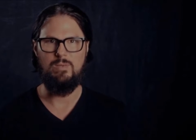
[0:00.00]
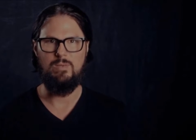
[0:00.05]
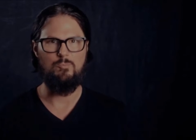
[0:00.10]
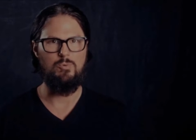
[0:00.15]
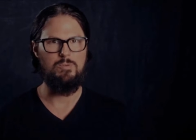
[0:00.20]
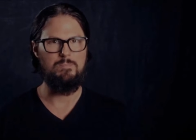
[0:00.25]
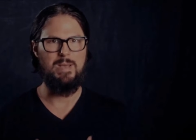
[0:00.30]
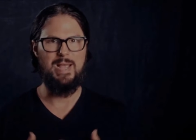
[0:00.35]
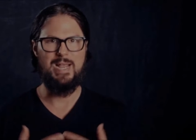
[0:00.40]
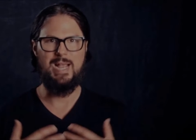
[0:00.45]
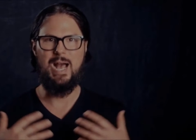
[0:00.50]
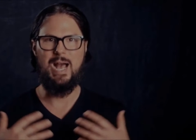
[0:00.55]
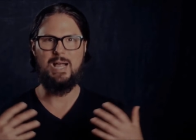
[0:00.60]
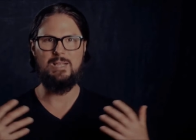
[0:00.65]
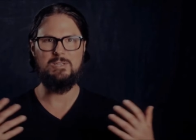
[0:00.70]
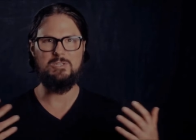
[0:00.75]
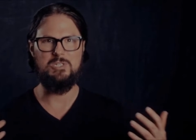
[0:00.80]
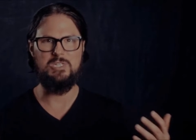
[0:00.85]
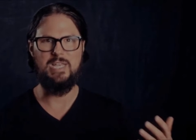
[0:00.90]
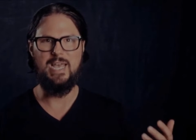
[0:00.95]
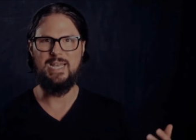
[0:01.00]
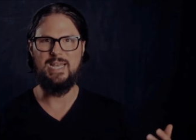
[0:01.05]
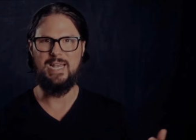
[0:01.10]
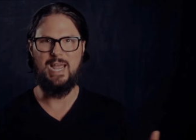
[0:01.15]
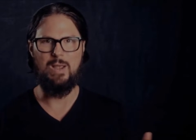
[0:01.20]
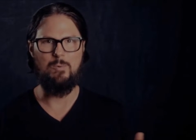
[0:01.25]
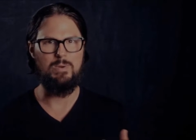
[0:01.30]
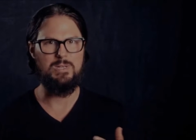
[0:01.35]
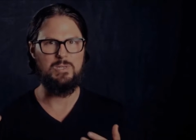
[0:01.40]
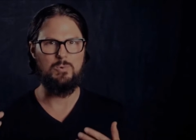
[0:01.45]
with my college debt,
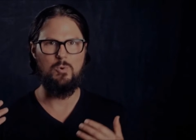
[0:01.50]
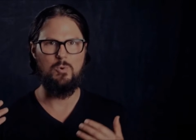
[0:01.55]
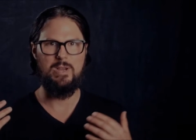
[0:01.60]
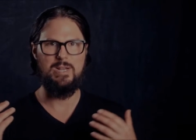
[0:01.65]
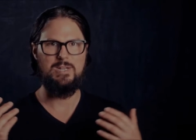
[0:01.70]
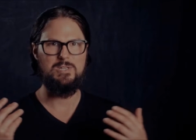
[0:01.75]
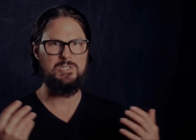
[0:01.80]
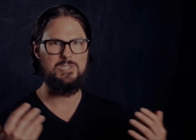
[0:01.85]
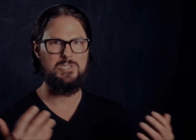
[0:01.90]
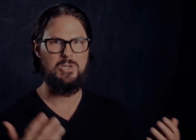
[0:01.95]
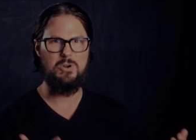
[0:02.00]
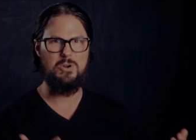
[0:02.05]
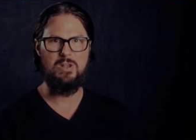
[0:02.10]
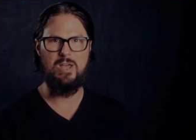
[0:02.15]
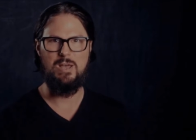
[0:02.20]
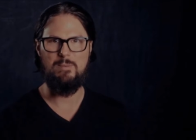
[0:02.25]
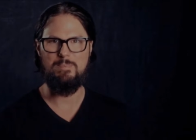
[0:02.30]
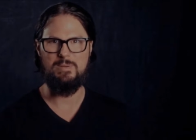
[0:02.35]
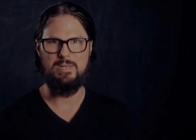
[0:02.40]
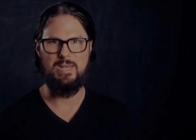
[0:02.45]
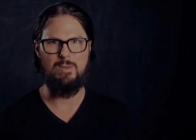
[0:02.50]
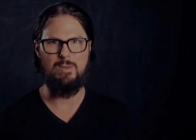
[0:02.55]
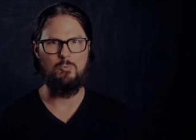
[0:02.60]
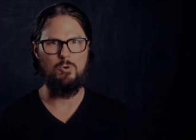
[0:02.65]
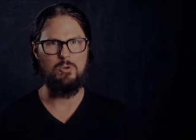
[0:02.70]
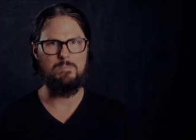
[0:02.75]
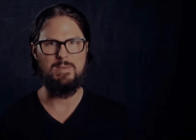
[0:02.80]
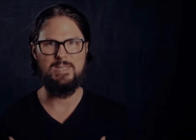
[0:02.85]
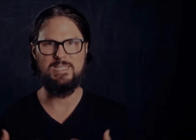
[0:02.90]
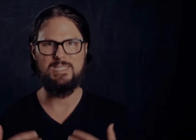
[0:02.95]
I went to work at a startup and I
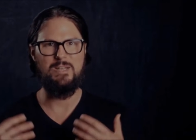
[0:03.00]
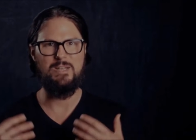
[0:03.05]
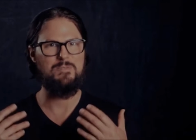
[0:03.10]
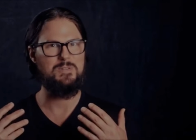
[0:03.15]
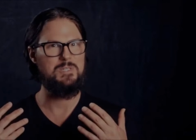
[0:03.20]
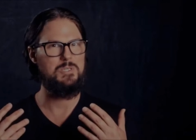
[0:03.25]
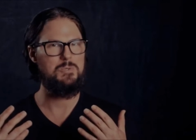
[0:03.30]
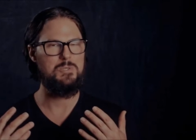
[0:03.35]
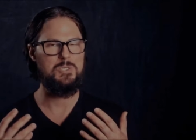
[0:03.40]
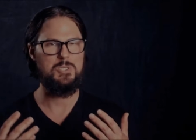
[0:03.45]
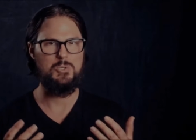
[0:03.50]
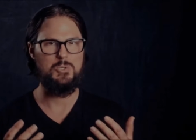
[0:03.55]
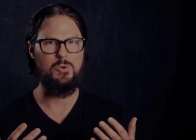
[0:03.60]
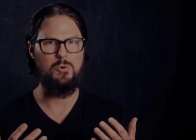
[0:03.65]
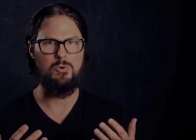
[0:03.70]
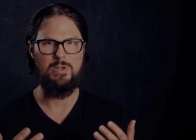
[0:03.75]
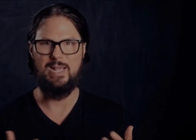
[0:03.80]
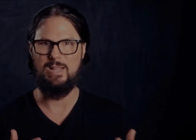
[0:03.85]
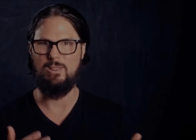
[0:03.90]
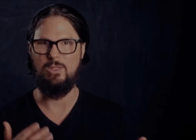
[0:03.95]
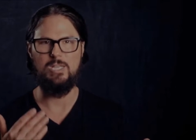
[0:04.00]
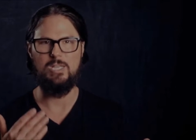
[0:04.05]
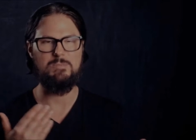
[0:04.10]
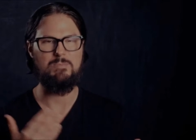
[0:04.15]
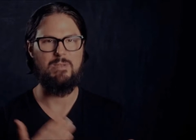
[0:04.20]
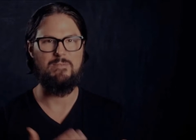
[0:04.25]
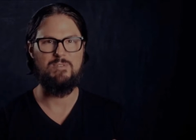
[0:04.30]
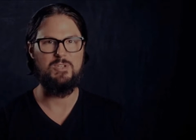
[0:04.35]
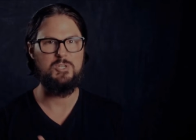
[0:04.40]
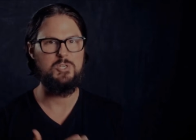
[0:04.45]
worked myself into a stroke. I lost
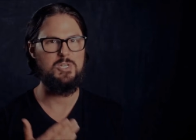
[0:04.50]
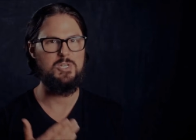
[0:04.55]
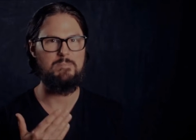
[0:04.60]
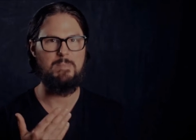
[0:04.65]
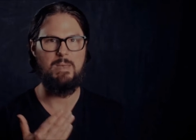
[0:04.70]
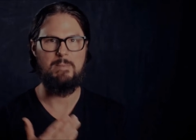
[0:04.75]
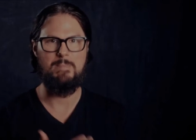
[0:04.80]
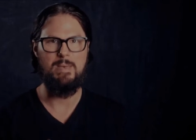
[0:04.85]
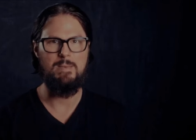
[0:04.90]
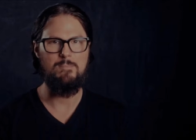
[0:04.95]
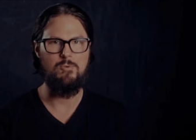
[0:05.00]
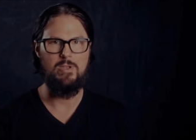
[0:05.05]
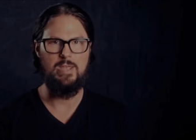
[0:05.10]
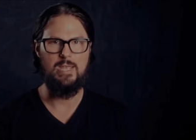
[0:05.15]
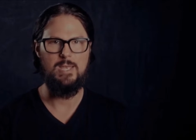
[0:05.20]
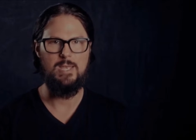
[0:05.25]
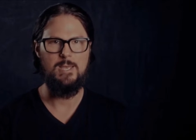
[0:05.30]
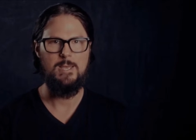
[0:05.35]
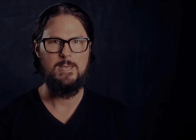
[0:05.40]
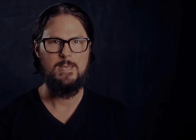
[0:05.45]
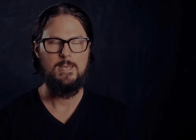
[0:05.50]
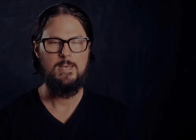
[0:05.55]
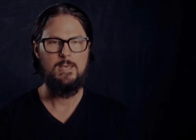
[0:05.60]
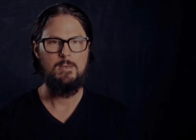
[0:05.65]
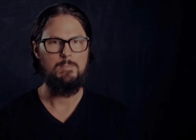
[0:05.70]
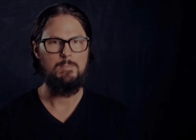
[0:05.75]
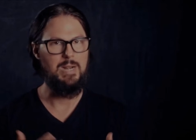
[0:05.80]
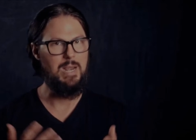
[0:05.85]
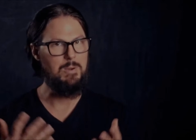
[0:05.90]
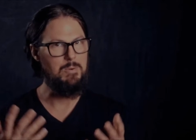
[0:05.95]
my vision and my memory,
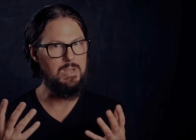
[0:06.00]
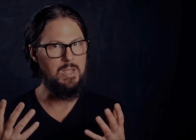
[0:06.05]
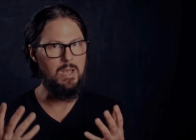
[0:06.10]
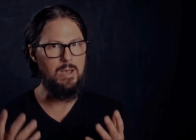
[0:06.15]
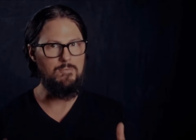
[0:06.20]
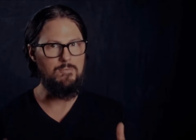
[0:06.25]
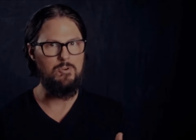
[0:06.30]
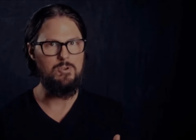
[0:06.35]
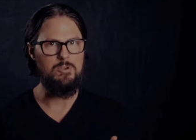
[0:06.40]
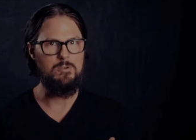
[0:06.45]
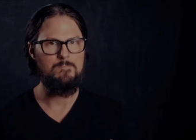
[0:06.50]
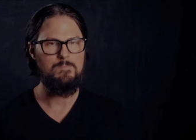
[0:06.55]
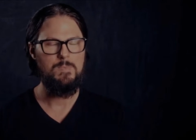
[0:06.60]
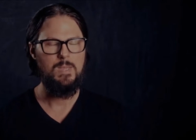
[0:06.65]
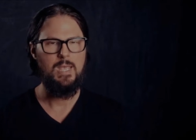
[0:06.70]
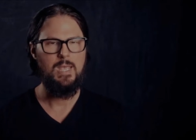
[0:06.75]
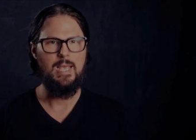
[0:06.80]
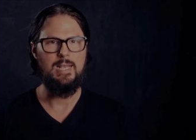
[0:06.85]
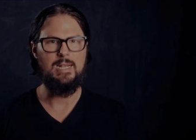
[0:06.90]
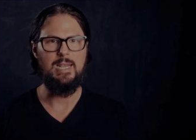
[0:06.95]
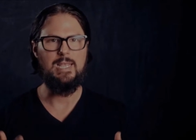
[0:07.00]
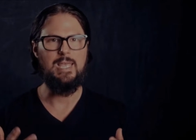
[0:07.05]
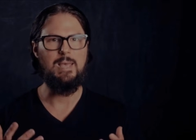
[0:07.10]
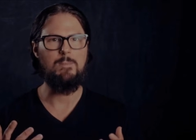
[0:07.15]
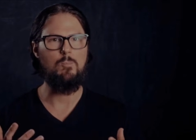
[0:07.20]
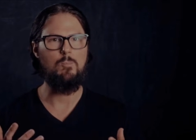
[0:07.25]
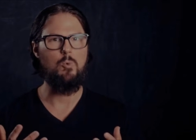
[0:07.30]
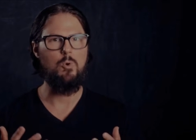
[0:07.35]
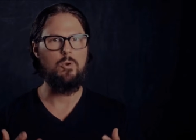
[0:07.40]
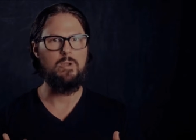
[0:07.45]
but I recovered and I
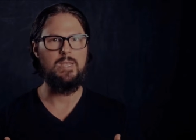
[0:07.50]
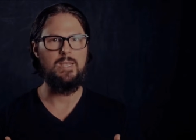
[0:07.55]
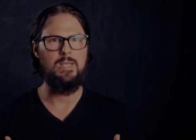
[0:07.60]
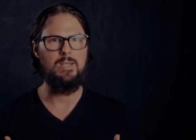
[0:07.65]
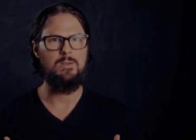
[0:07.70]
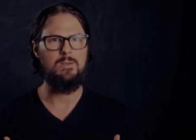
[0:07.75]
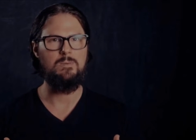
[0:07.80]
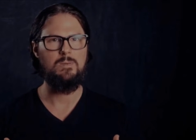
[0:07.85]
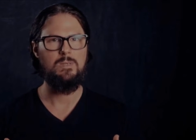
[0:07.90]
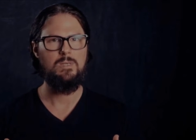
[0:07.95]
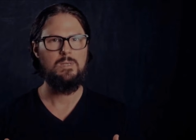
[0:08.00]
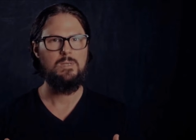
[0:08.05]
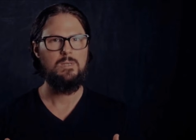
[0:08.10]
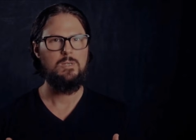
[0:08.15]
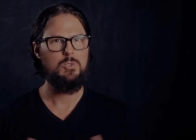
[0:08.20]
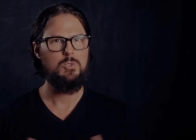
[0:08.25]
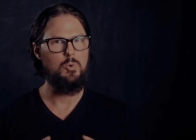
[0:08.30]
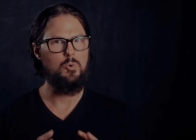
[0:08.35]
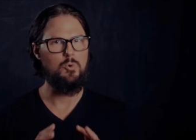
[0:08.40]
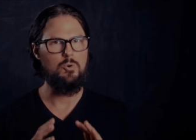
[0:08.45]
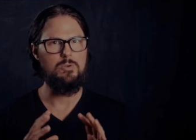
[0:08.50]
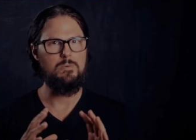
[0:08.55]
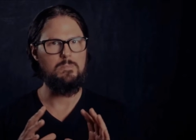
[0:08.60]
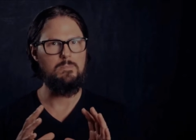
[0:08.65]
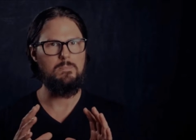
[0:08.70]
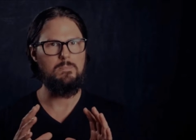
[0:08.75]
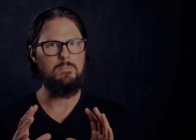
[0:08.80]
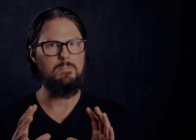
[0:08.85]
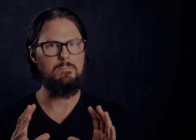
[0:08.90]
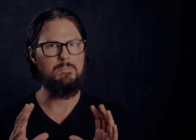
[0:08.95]
kept working toward
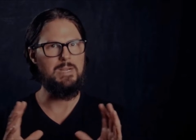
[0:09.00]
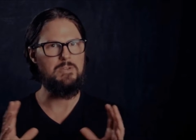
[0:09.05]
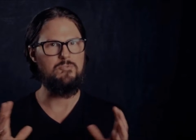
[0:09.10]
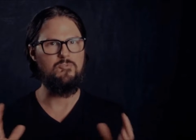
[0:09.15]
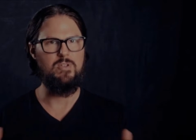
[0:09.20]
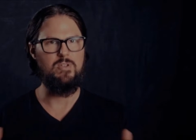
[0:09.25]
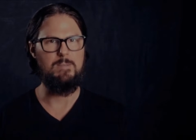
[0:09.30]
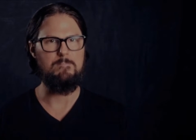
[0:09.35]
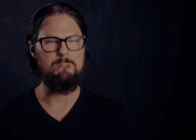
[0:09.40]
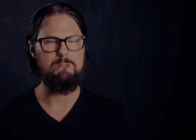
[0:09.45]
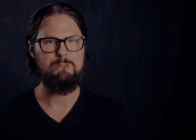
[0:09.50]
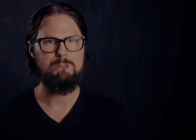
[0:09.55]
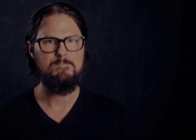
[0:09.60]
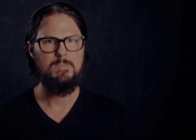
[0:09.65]
my dream.